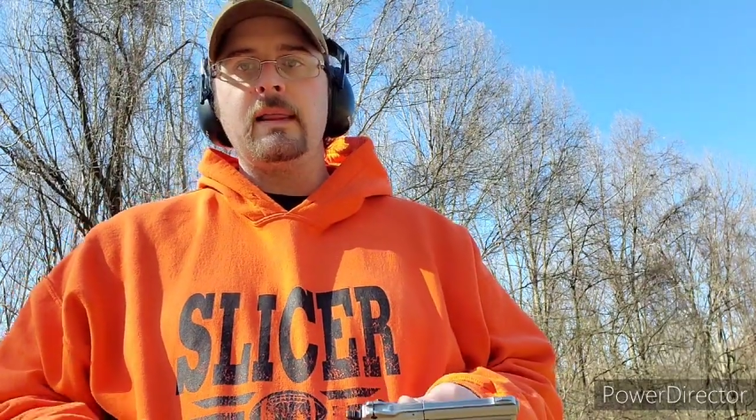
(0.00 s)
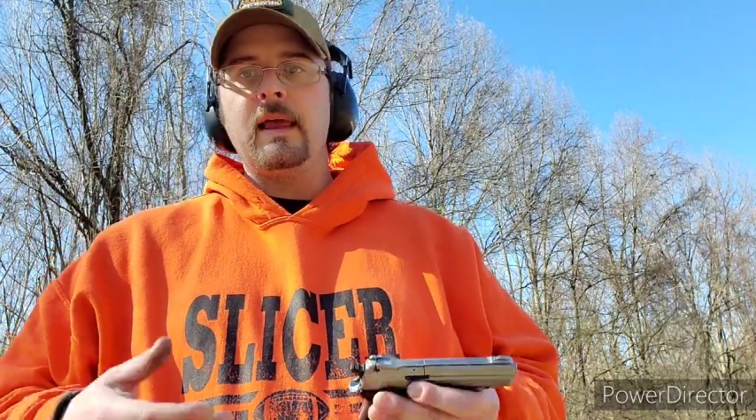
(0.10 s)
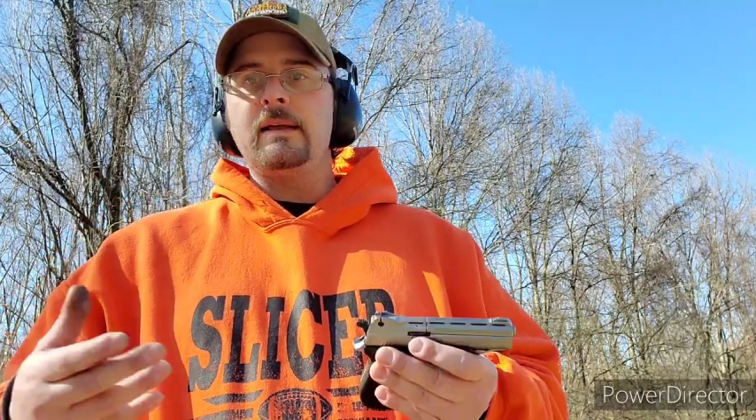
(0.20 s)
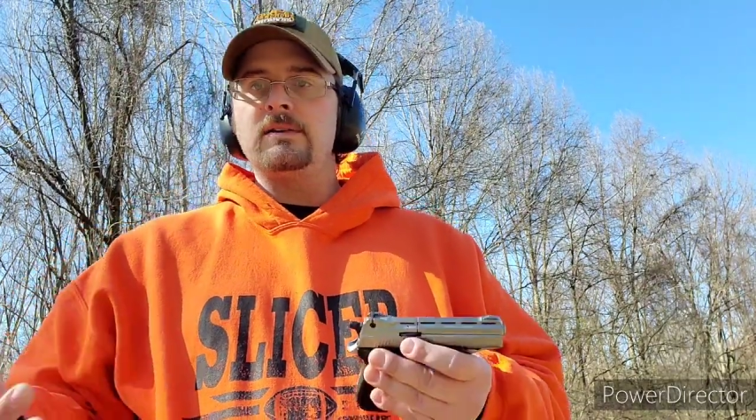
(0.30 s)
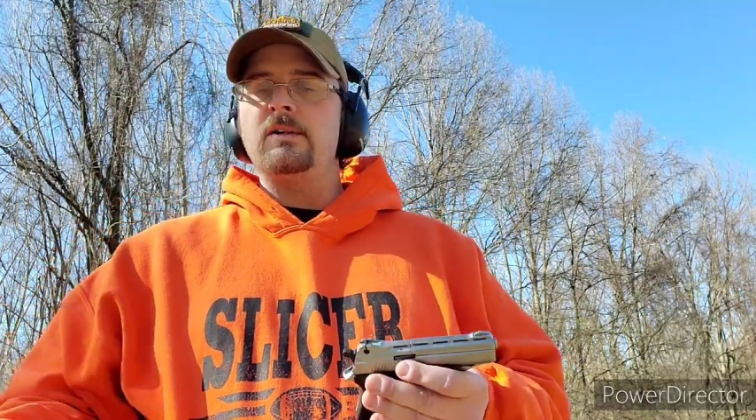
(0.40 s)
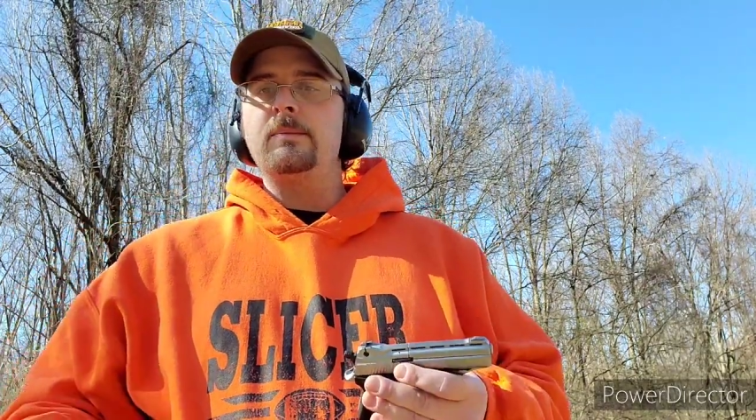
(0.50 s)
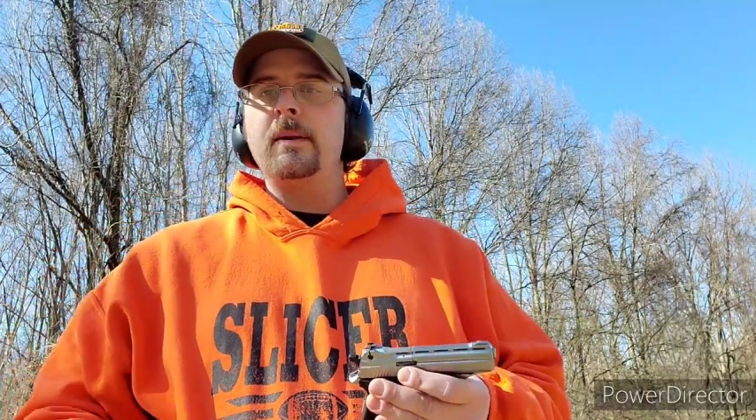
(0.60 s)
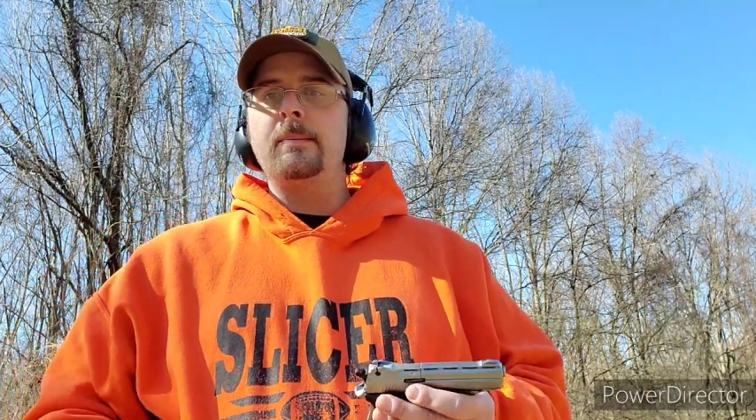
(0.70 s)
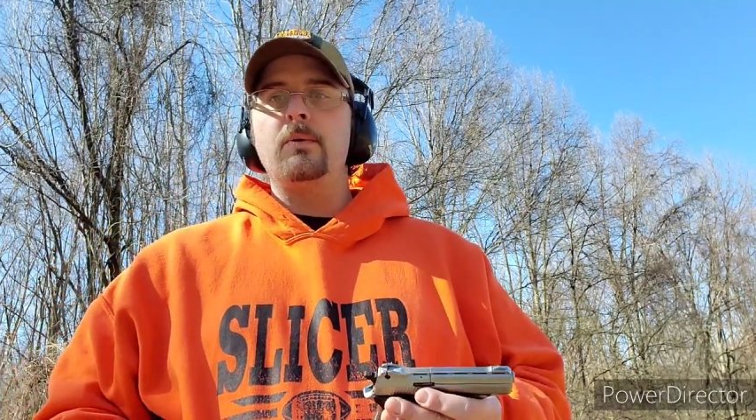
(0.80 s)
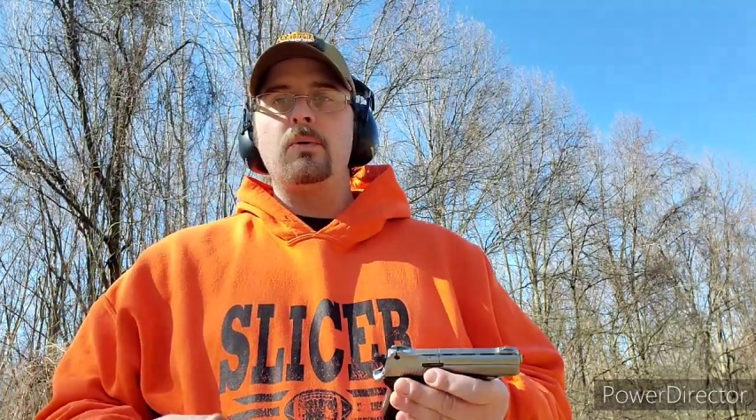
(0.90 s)
as other
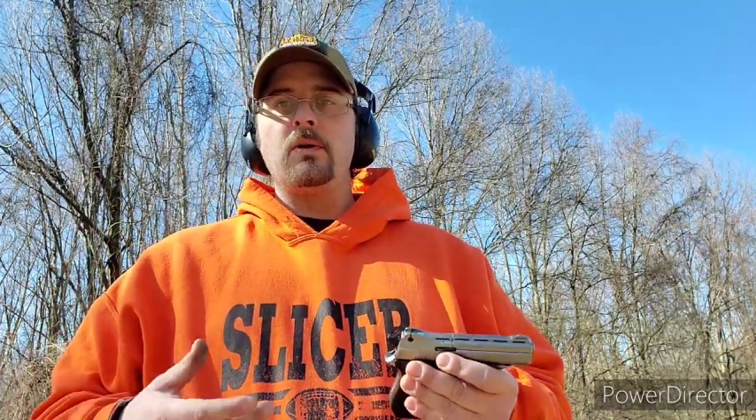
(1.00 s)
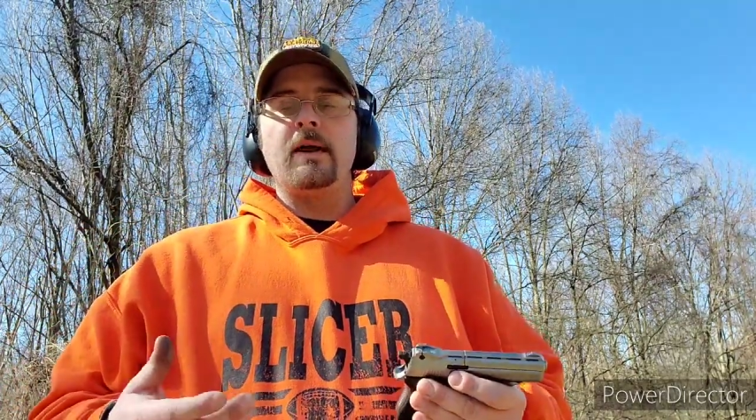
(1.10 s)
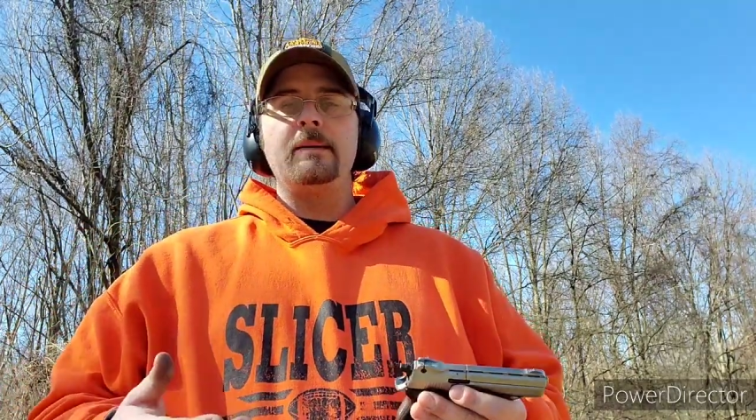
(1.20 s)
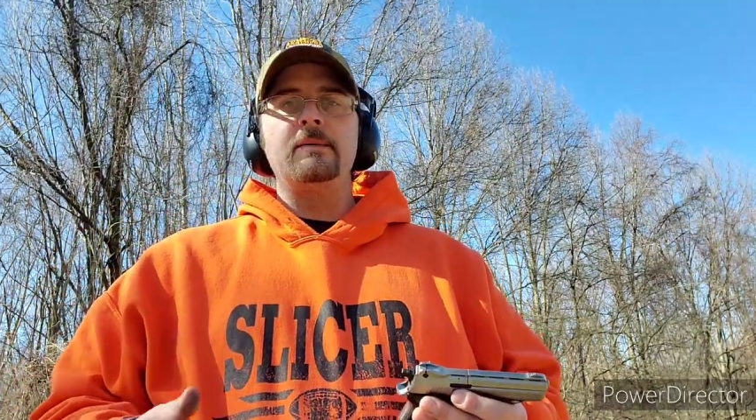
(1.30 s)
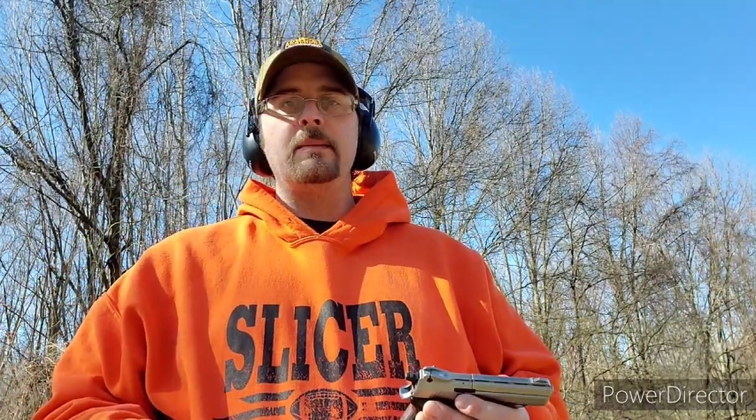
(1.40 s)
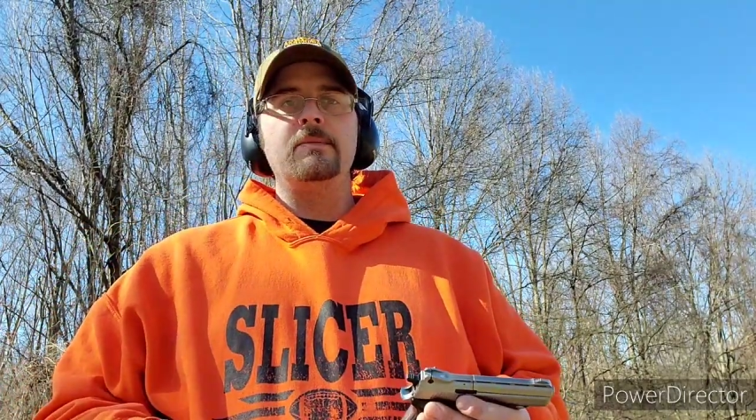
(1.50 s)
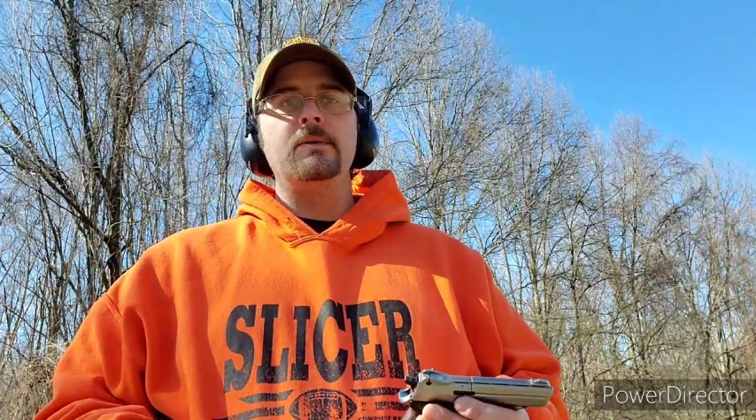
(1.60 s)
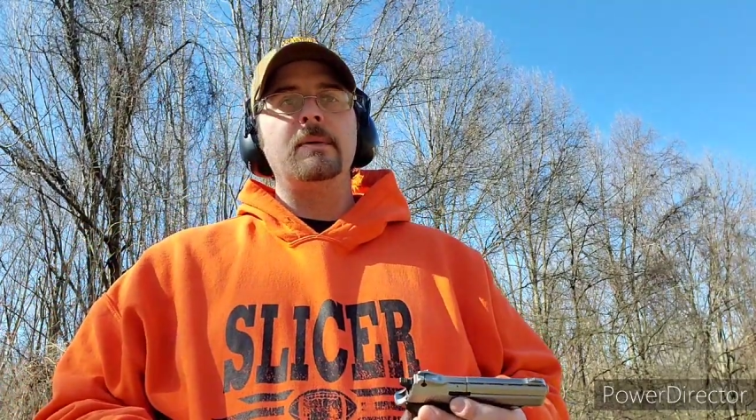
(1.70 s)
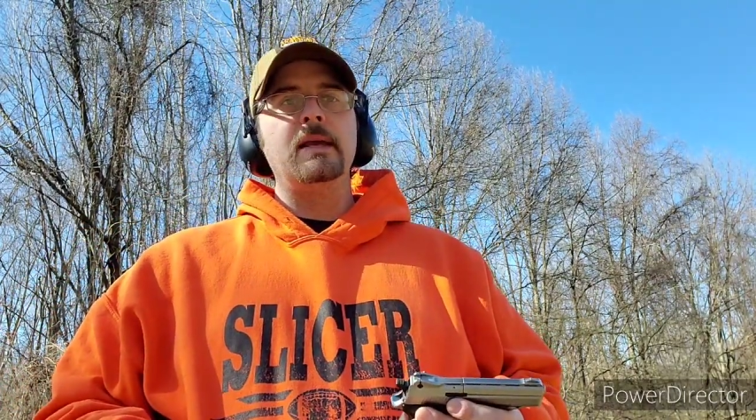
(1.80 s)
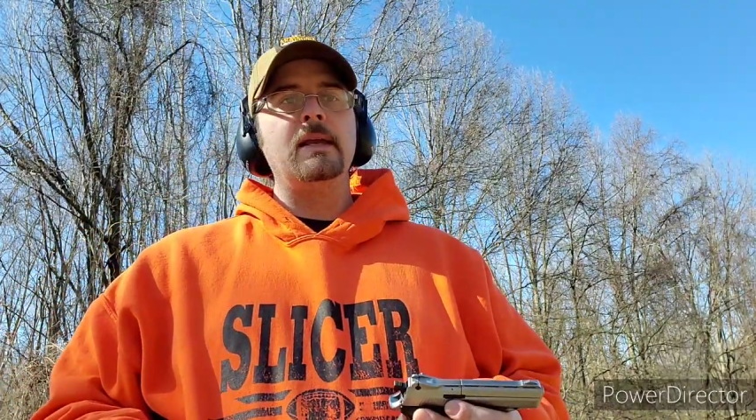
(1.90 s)
people will claim them
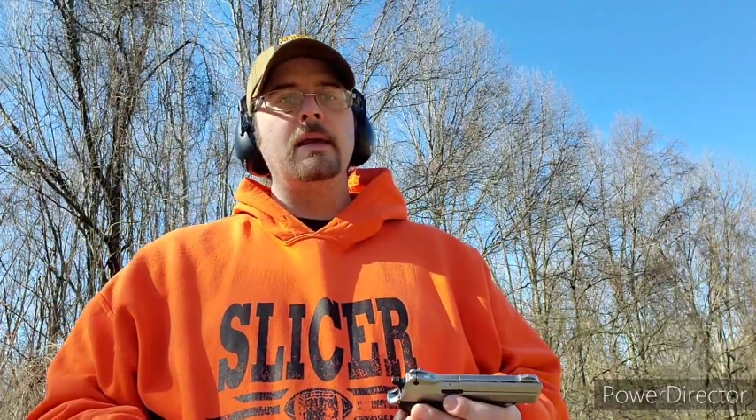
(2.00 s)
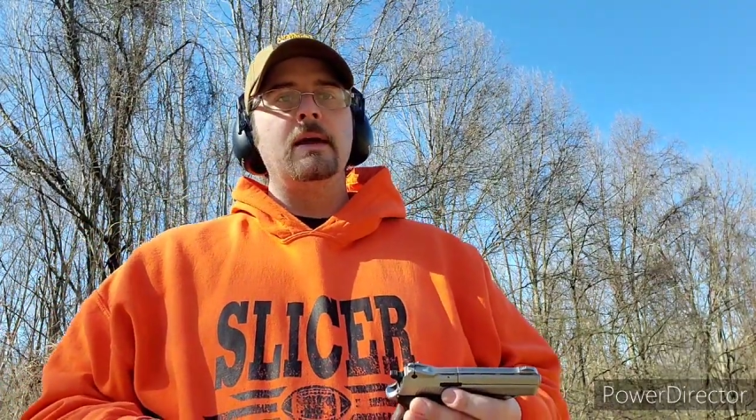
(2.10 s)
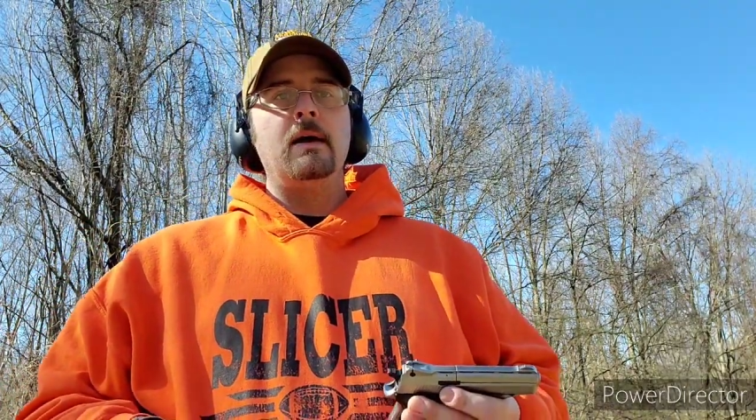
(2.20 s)
to be.